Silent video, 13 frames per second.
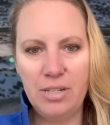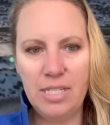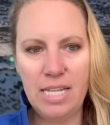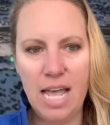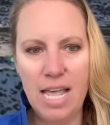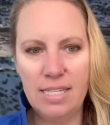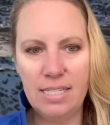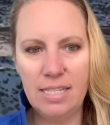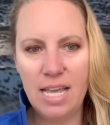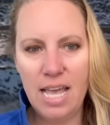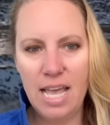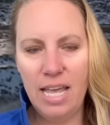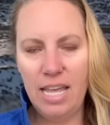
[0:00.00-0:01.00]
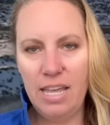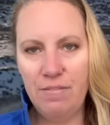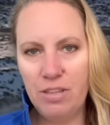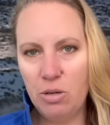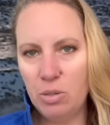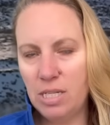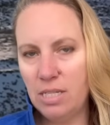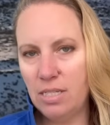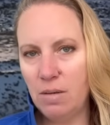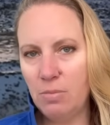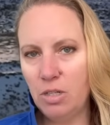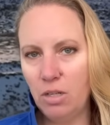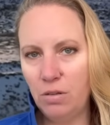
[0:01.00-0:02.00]
says, if there's a
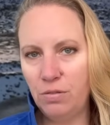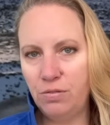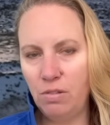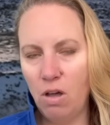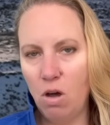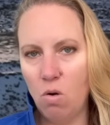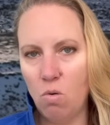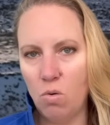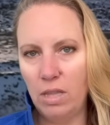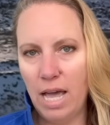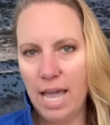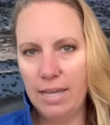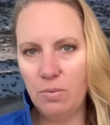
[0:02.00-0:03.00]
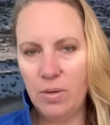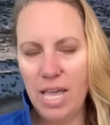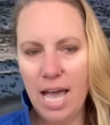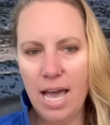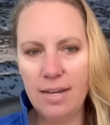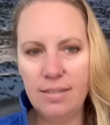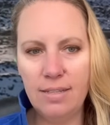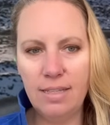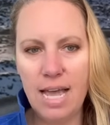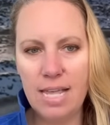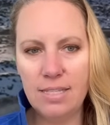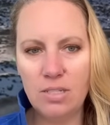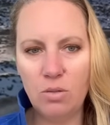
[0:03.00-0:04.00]
similar flow like we had in the
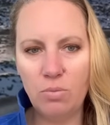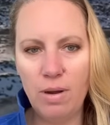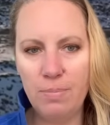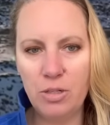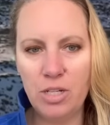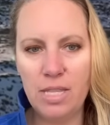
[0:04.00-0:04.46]
last eruption,